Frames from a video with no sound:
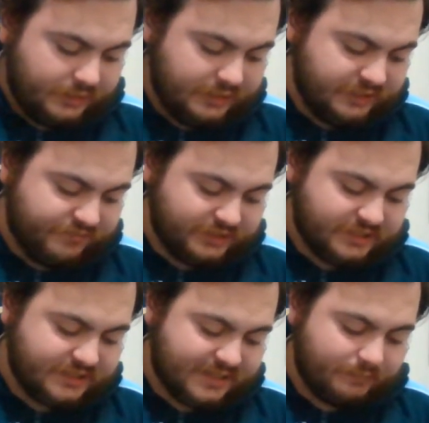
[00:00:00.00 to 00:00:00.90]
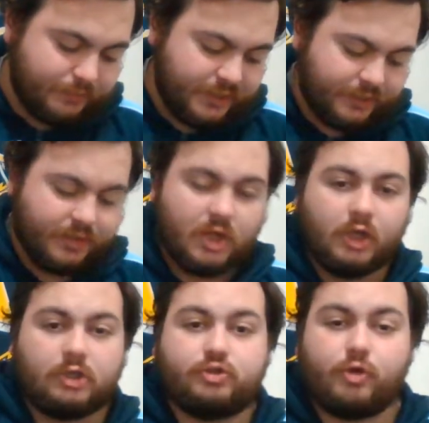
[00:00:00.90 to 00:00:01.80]
in the 52nd minute,
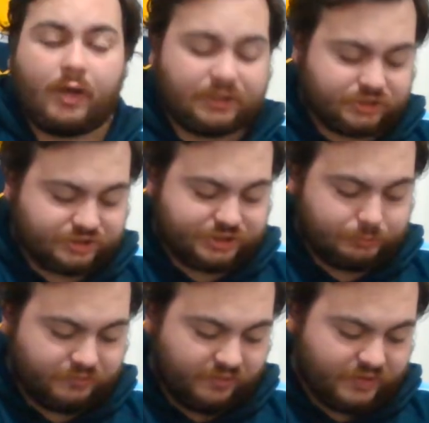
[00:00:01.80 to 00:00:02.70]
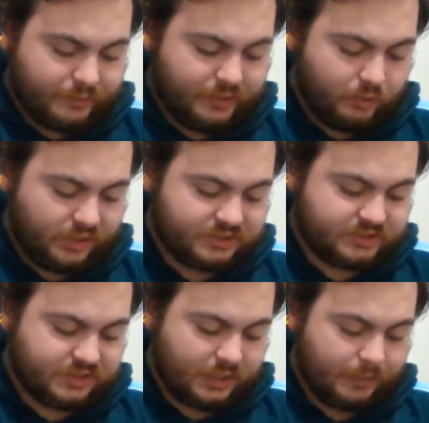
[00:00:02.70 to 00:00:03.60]
Drew Hutchison with a very
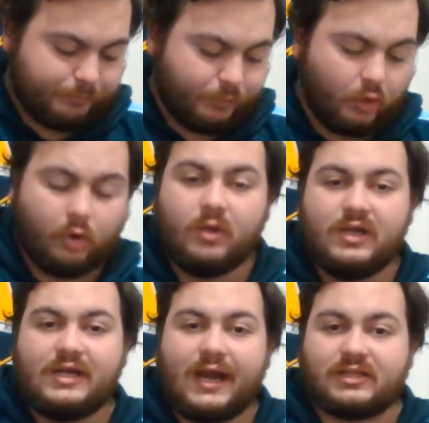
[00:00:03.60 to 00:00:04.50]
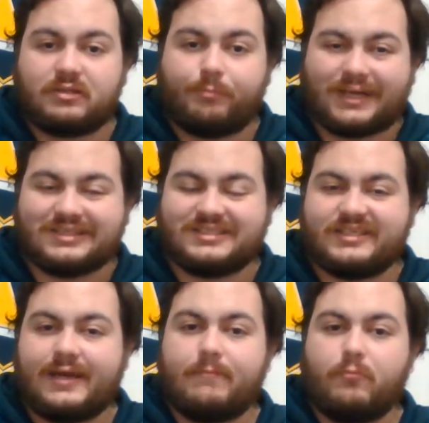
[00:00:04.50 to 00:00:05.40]
nice uh, ball out the back to
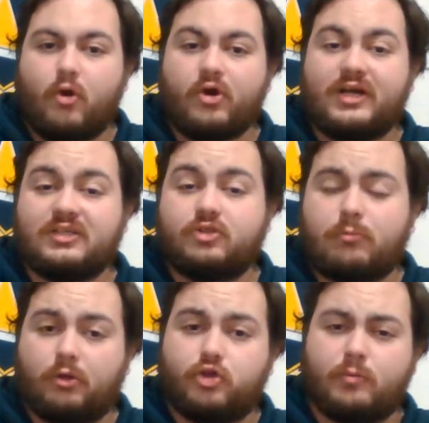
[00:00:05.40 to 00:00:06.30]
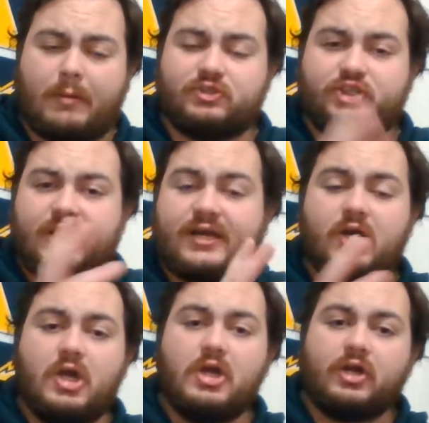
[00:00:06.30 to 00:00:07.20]
Sam Walker. Tom, Tom check,
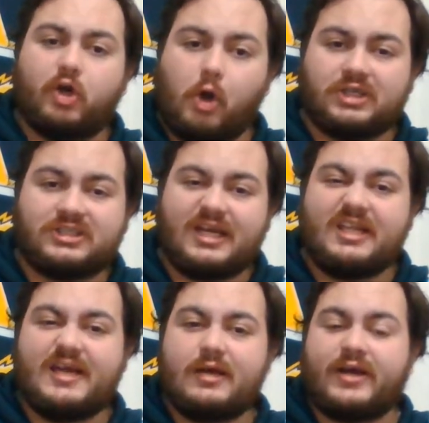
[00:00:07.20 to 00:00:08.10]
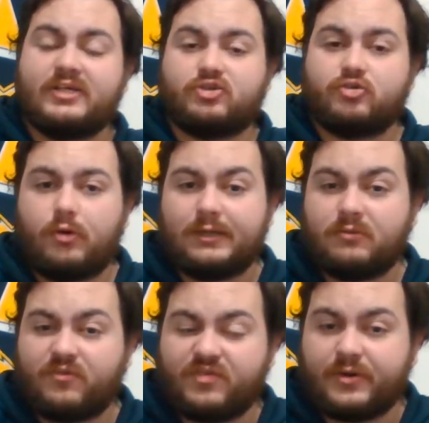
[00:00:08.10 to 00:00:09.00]
got isolated there. Angus Crichton
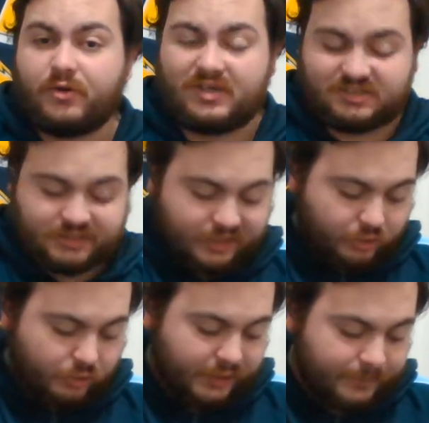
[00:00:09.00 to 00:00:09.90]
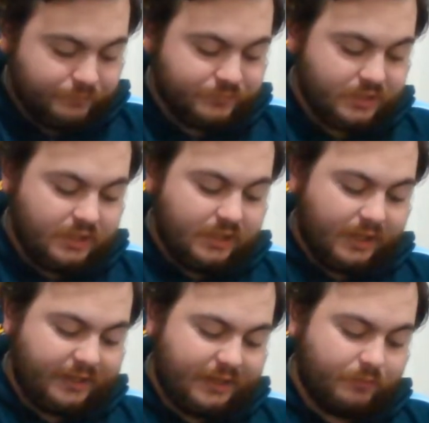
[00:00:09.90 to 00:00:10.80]
with a very nice decoy.
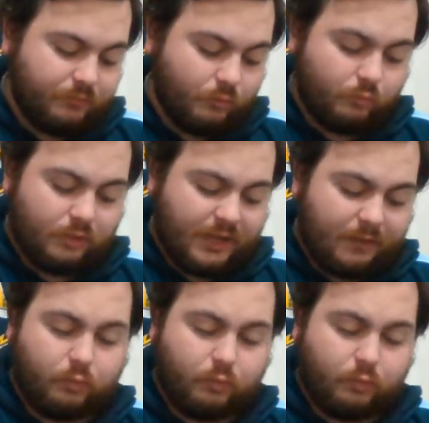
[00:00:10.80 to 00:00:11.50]
And then uh,